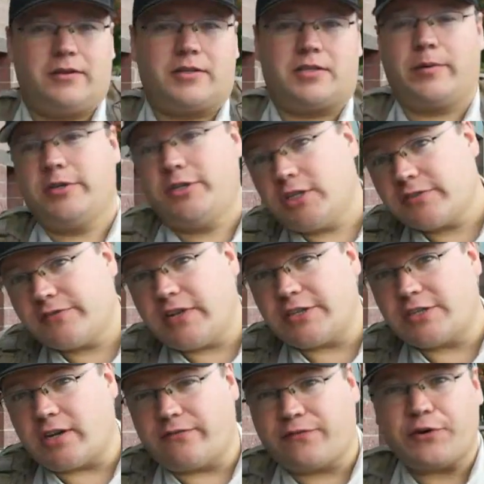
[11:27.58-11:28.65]
So we just
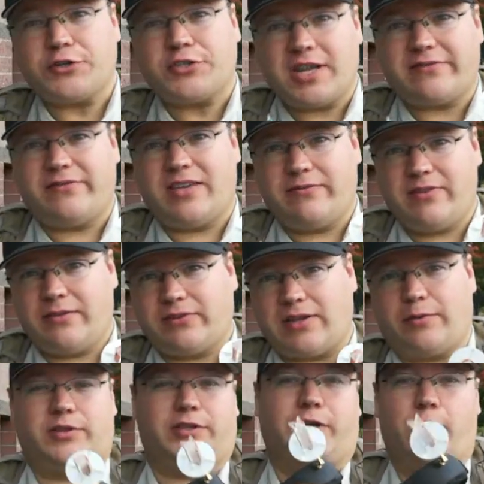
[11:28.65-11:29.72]
finished our first FPV
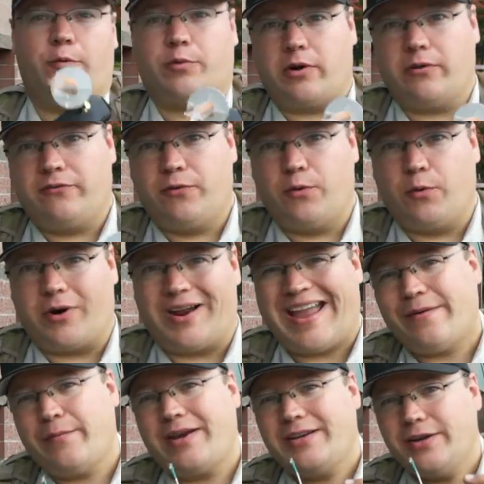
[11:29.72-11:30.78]
flight with the GoPro 4,
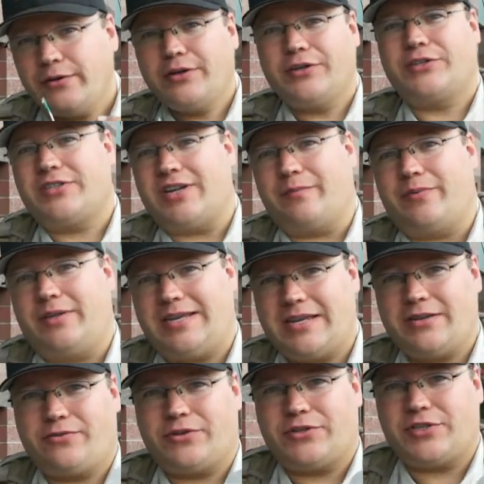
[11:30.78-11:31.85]
and we noticed something
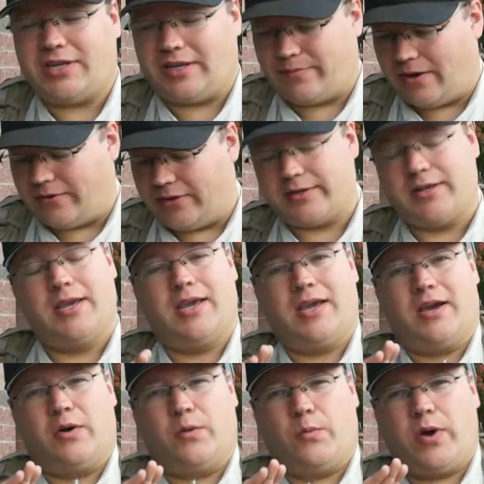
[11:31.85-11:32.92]
interesting about it.
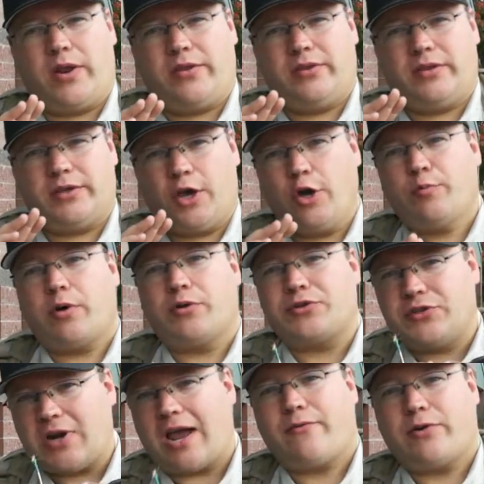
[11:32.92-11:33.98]
When the
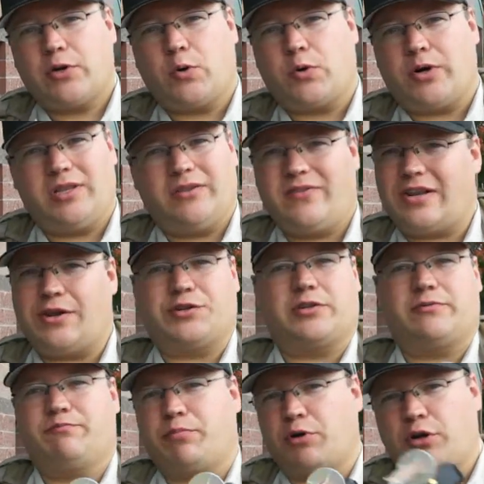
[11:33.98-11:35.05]
GoPro's not recording, the
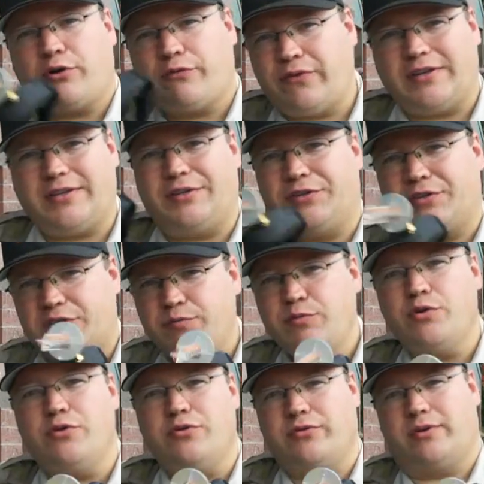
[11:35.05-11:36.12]
video's perfect and
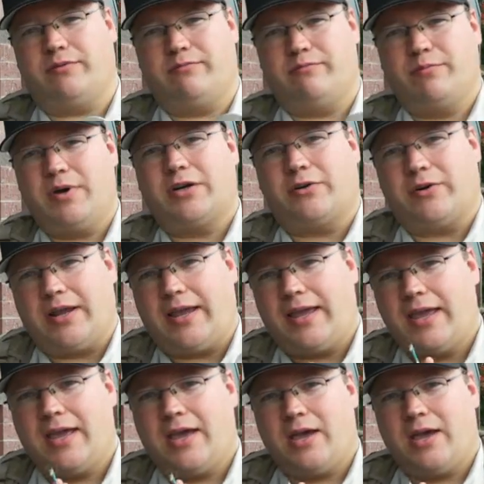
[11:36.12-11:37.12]
smooth and buttery.